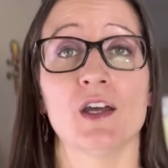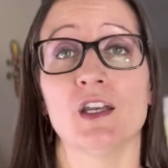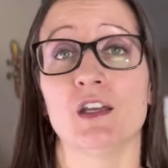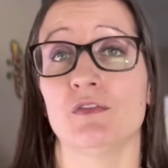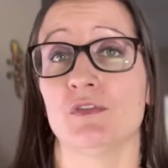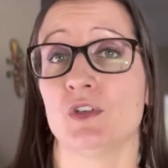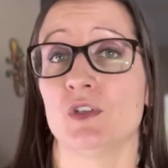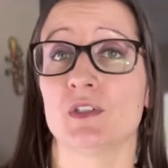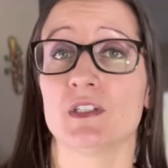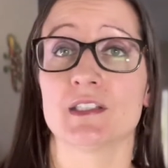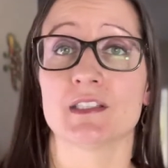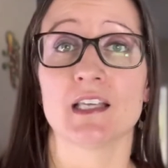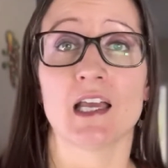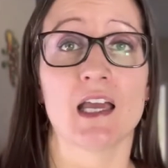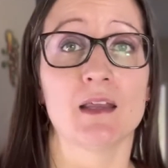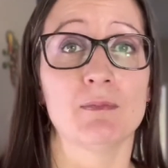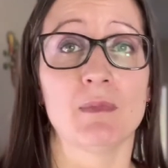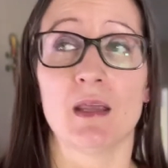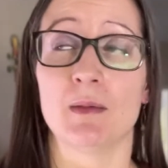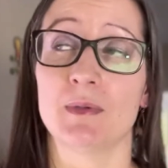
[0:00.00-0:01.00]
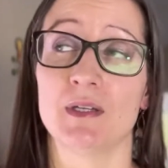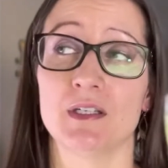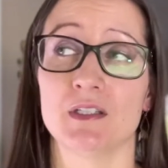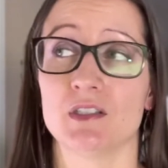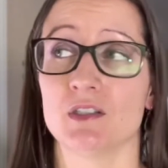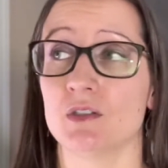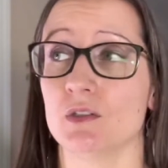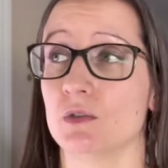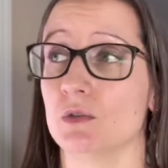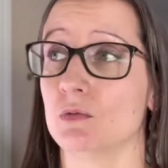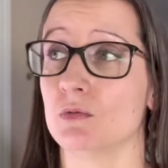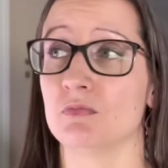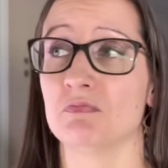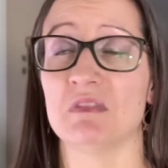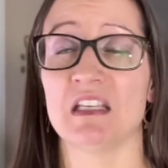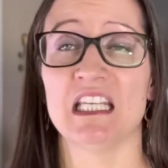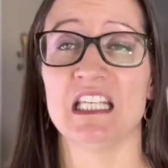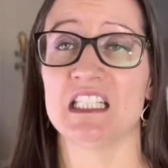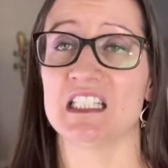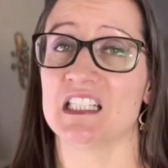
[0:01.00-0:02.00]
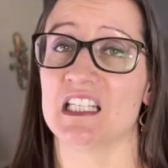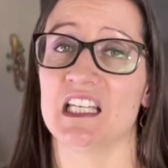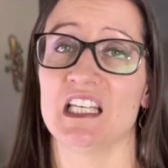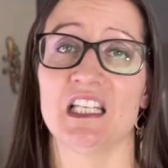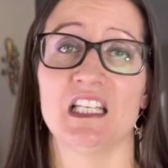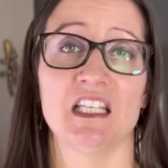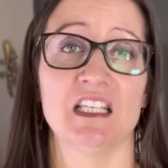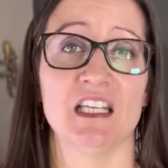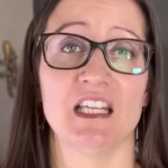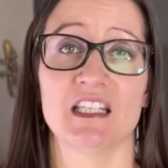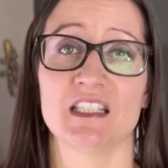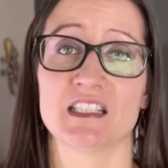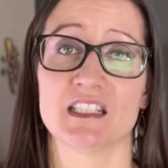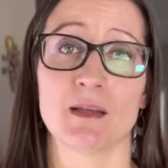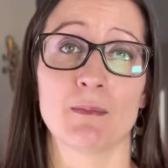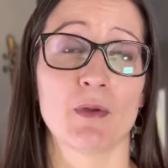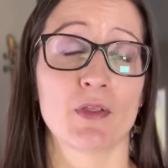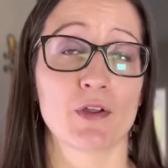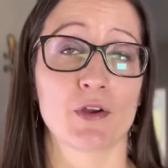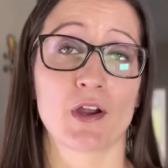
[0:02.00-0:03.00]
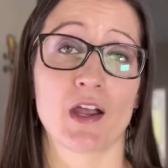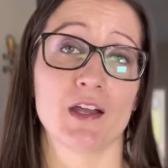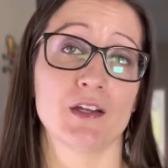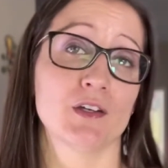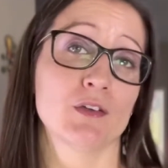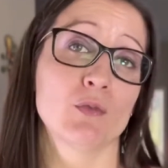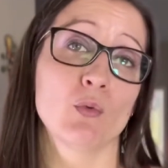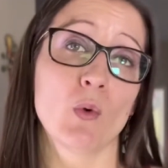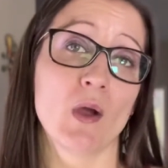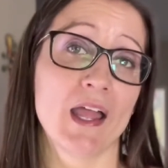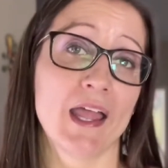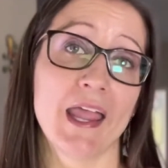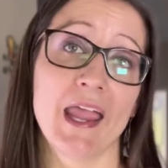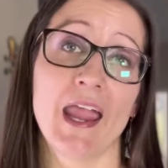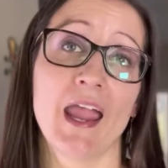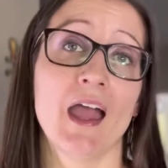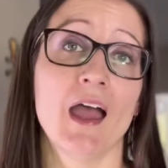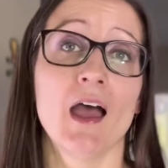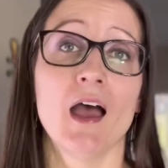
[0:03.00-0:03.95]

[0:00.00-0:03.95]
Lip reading: If you decide maybe to ease in some other kind of way,